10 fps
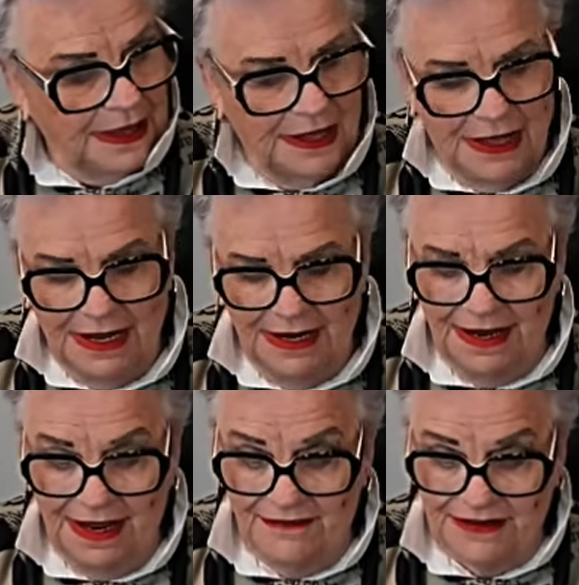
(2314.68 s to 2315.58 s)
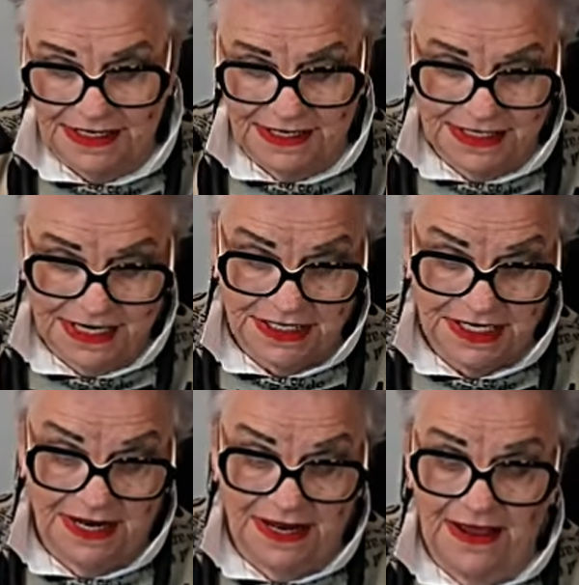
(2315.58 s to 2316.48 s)
I love it. Don't
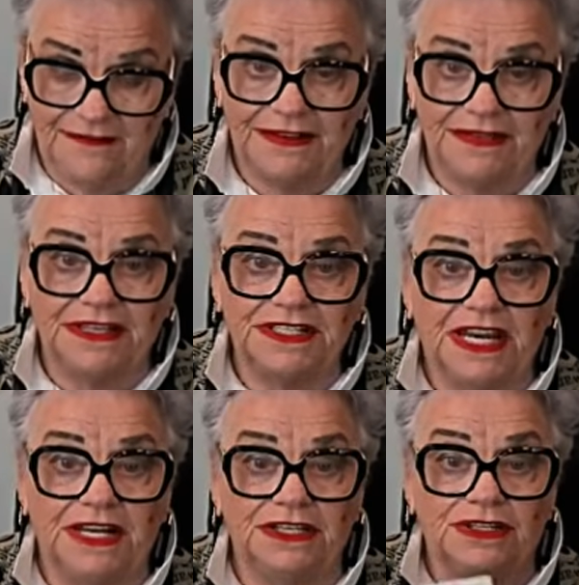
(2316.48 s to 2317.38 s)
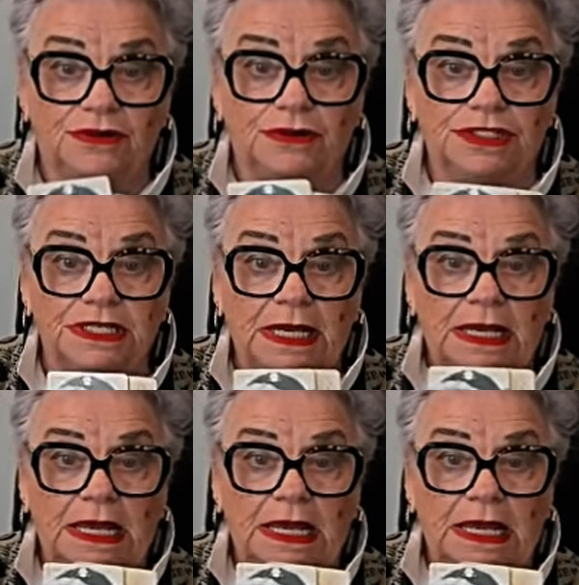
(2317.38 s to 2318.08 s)
you love it? The Ten of Swords.